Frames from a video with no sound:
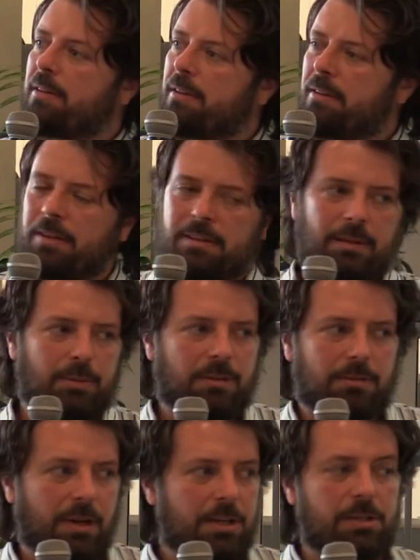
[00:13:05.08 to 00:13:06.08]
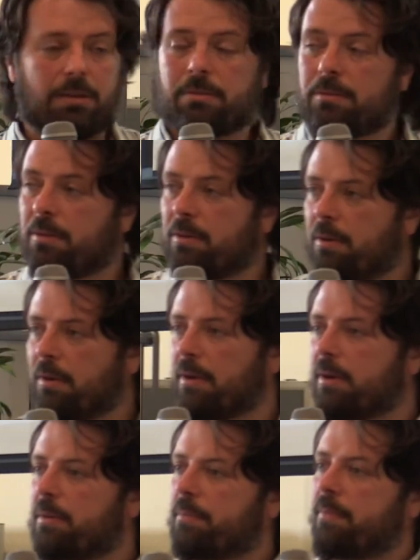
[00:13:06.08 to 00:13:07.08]
this is a demonstration,
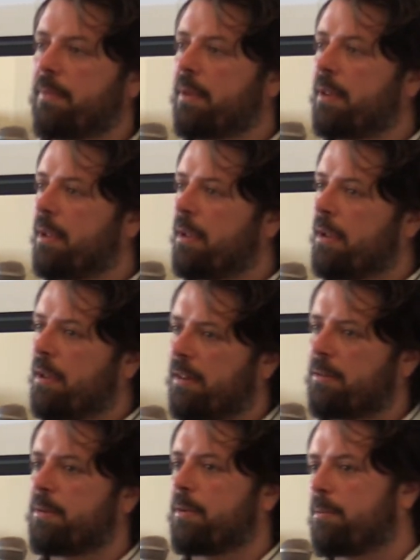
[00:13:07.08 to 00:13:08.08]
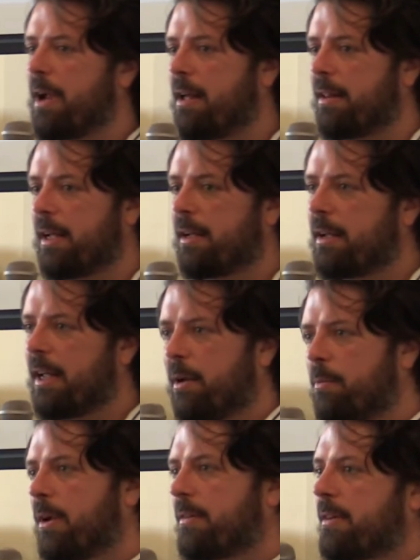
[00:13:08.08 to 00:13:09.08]
or this was a rally, and it
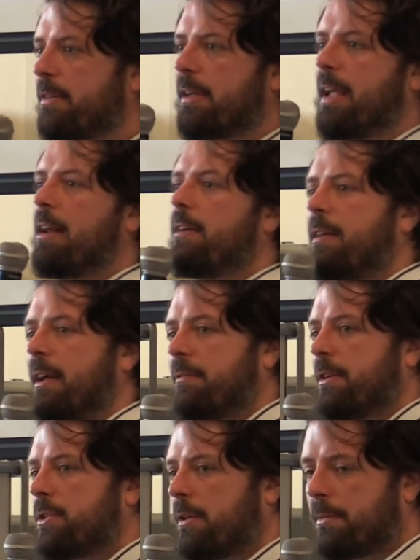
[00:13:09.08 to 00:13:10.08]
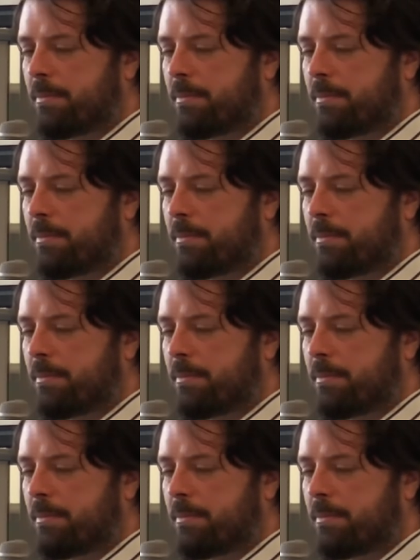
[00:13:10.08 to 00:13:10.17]
wasn't a candlelight vigil.